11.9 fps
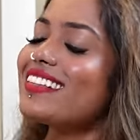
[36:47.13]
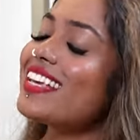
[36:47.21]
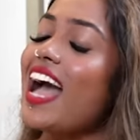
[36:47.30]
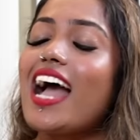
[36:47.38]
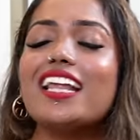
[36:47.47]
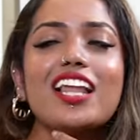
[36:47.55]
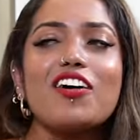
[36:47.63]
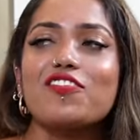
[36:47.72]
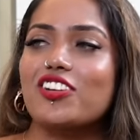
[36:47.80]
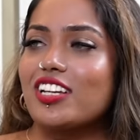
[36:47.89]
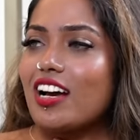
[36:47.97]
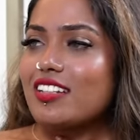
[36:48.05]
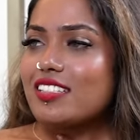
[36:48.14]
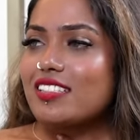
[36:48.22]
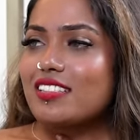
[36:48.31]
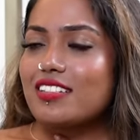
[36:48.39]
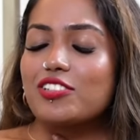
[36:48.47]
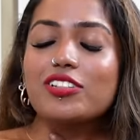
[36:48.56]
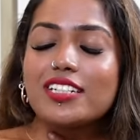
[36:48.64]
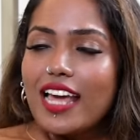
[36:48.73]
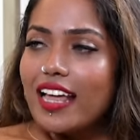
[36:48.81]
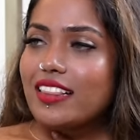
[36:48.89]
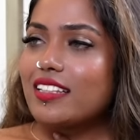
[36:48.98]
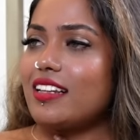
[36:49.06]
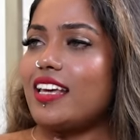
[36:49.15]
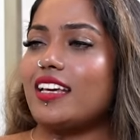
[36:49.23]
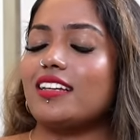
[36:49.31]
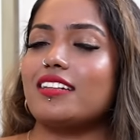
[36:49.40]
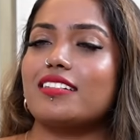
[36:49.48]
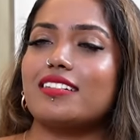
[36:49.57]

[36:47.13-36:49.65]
See, I love Riyas to death. Like,